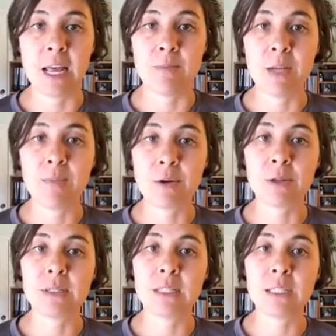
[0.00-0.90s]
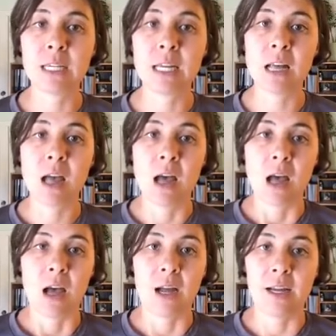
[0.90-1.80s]
me personally,
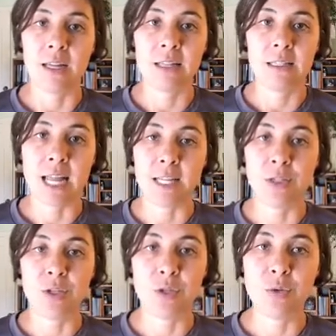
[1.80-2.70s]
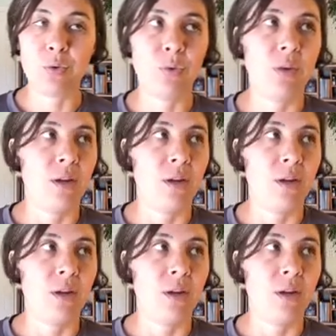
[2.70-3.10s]
I tend to